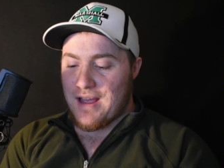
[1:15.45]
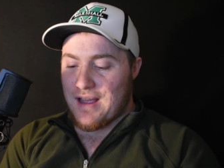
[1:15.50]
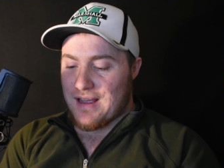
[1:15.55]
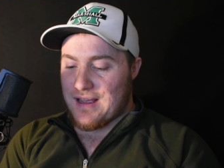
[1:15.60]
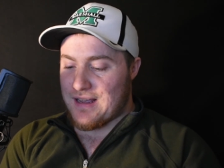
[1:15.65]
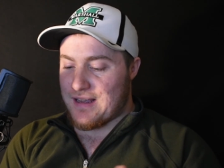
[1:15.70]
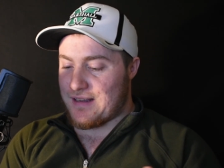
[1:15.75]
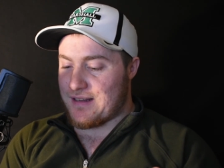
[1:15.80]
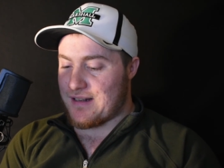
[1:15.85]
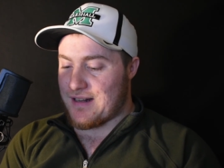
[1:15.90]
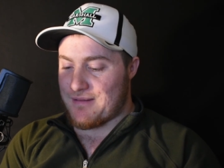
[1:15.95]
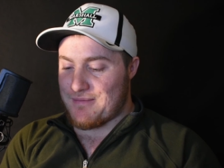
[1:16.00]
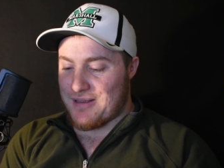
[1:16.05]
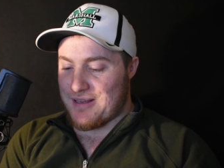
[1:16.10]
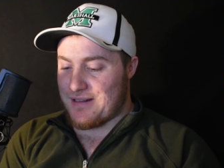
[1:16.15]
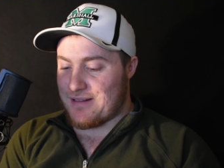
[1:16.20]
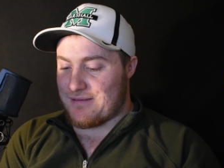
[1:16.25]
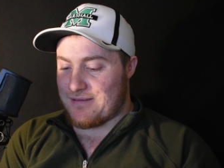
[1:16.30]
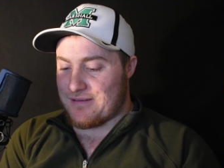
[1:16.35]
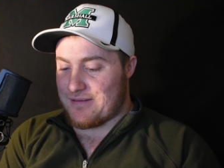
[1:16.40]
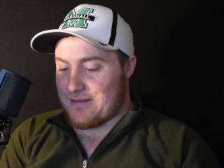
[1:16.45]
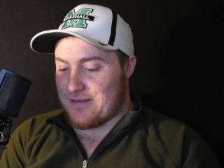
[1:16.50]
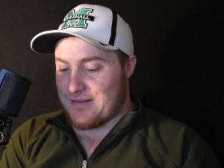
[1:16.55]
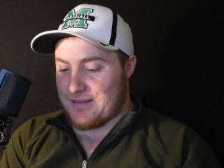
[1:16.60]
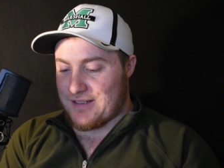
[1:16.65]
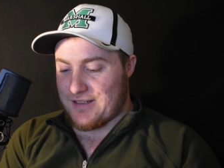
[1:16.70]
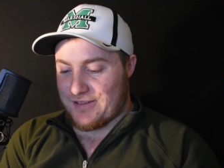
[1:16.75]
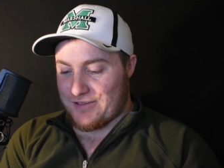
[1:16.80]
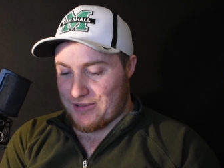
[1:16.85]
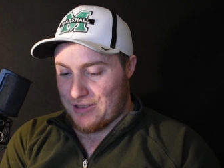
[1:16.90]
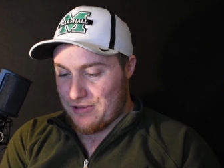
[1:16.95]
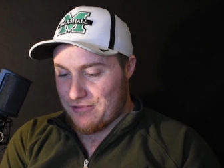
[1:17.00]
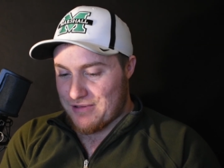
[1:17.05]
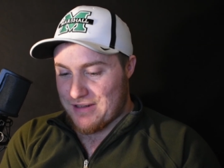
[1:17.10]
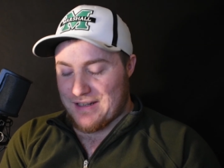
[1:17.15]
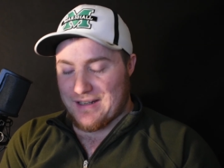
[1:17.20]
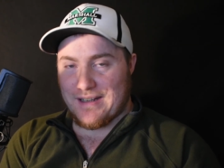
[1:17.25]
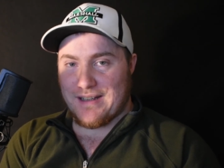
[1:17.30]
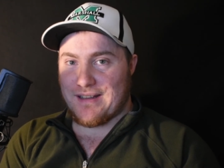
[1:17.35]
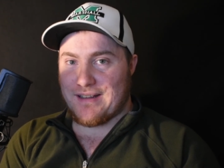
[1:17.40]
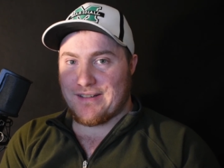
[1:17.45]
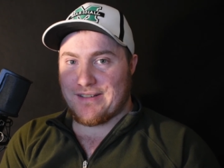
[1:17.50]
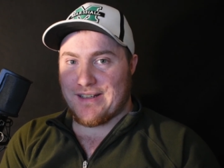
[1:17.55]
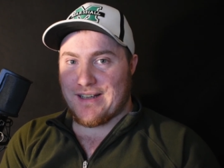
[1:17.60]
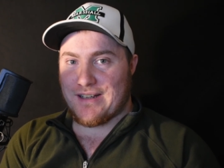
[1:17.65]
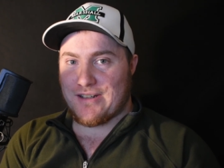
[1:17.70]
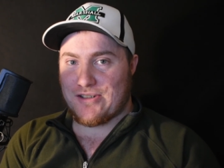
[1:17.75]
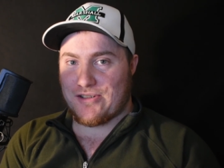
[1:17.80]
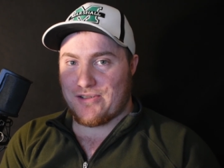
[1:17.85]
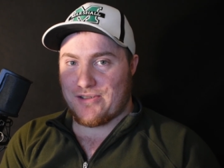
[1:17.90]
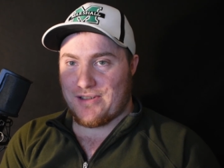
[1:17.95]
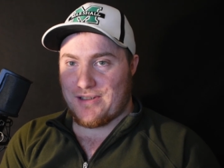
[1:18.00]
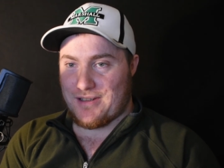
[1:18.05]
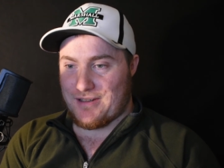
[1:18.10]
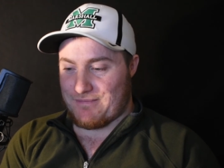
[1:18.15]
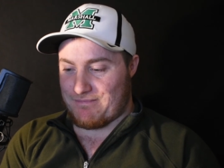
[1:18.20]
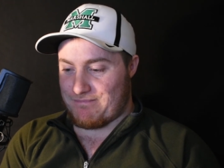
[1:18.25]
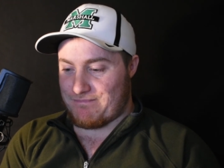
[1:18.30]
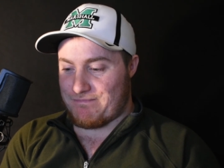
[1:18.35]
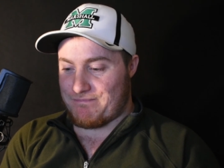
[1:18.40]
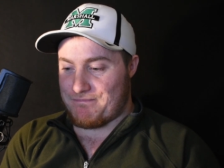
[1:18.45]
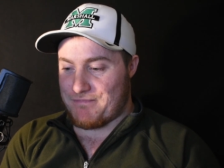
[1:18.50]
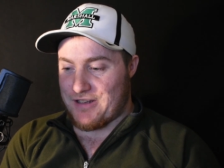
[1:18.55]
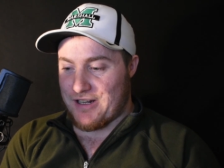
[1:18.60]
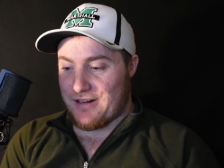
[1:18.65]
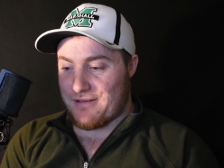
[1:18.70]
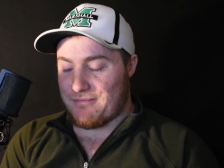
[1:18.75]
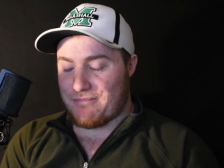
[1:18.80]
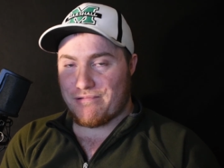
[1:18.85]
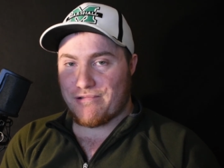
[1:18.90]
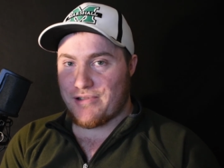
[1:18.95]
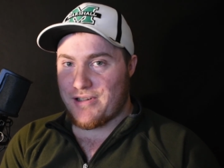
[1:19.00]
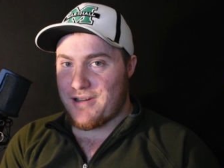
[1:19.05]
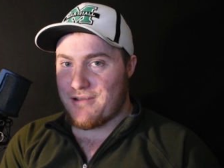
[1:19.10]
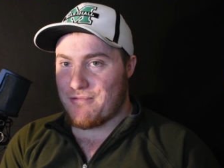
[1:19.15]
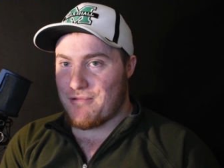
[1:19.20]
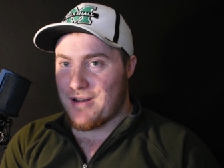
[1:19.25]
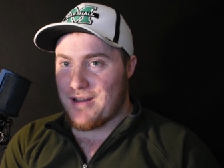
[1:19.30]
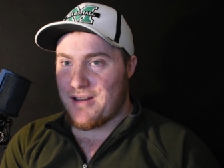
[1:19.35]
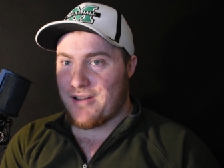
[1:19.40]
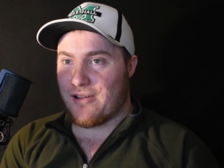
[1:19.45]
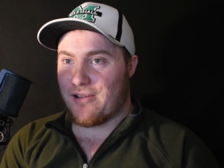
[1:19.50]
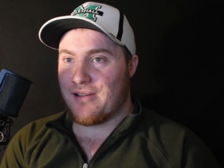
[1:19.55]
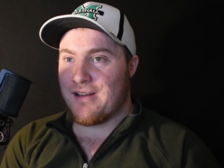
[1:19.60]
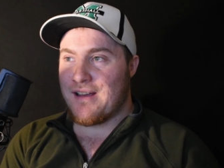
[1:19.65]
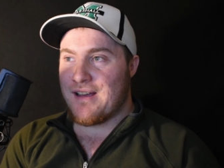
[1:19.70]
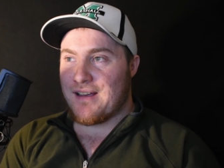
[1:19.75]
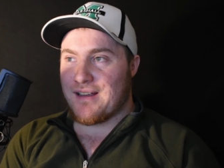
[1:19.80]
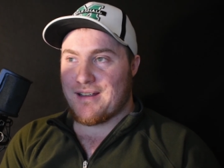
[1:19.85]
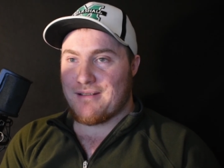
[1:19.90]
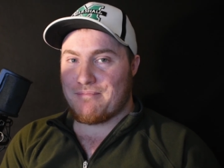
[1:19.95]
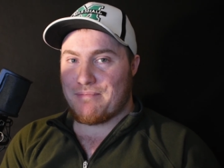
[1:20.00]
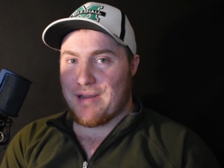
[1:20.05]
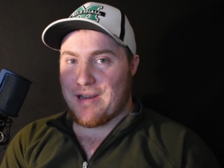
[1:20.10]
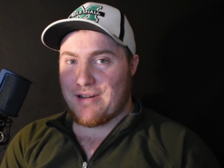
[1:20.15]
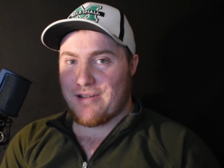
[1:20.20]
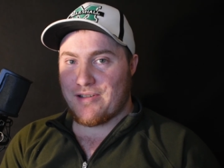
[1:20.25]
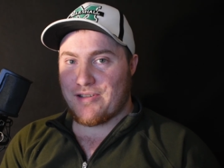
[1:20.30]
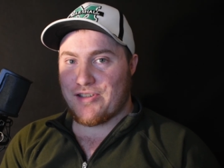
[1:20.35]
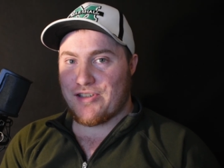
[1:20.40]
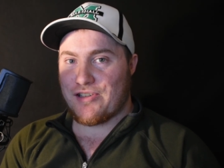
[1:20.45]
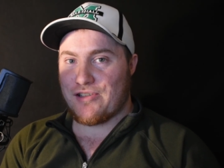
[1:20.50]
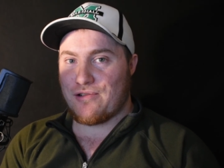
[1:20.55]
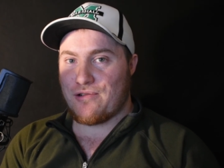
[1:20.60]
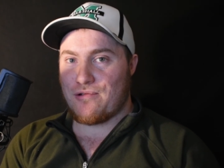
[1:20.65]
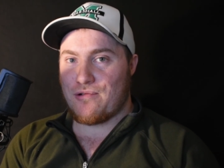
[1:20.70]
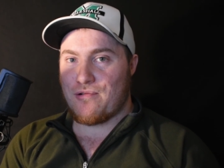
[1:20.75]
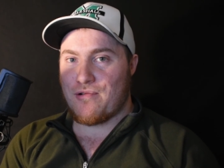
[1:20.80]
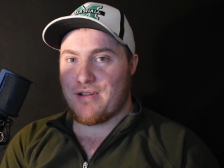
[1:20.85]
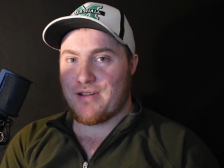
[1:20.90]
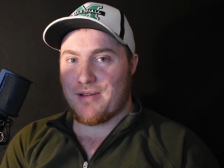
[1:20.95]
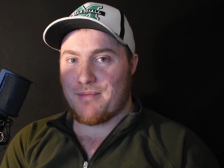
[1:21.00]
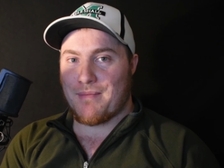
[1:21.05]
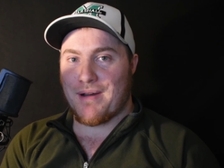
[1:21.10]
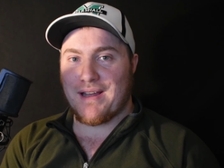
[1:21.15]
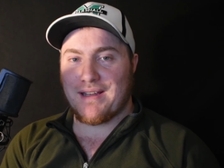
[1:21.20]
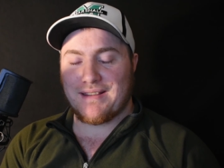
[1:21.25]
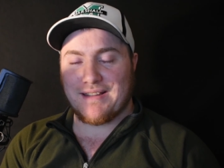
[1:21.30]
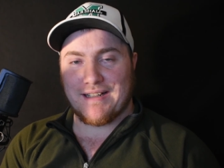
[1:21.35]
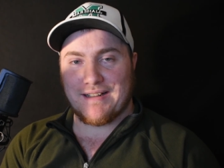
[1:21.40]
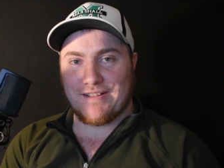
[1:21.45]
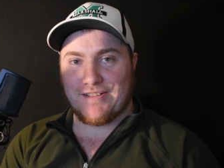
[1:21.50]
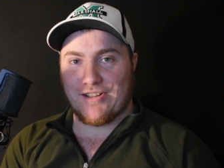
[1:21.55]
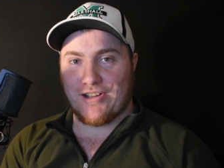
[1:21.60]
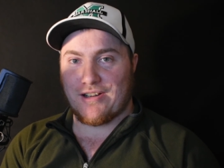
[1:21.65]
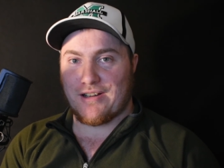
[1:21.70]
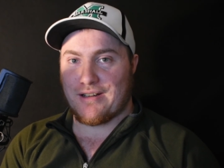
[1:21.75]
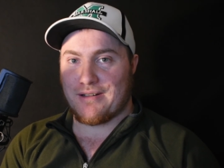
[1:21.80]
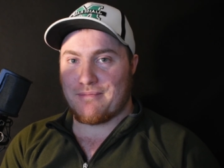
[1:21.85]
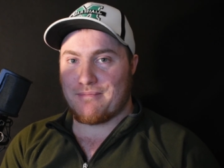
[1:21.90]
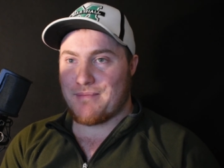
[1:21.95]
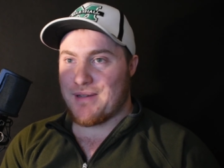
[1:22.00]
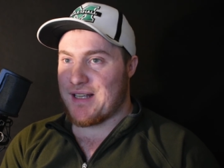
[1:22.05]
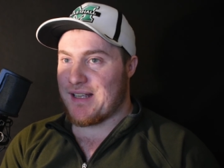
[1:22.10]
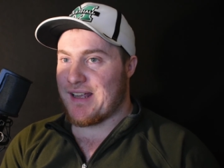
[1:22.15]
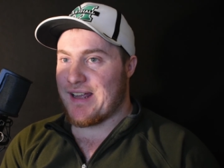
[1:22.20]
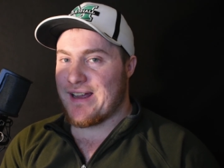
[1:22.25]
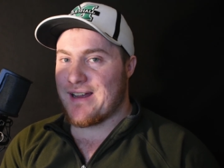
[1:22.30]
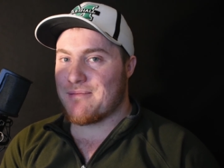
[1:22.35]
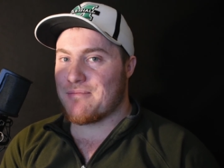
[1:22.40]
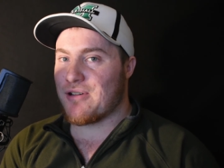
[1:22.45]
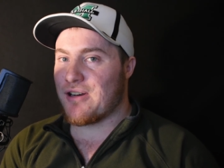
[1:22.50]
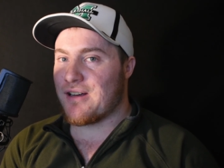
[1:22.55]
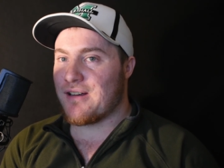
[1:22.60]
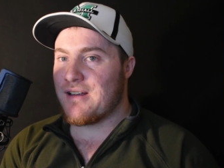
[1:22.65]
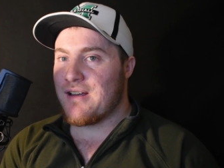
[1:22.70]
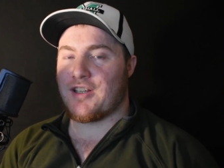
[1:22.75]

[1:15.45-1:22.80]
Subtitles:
And, I mean, this little guy has actually done pretty well compared to the mic that's on my camera.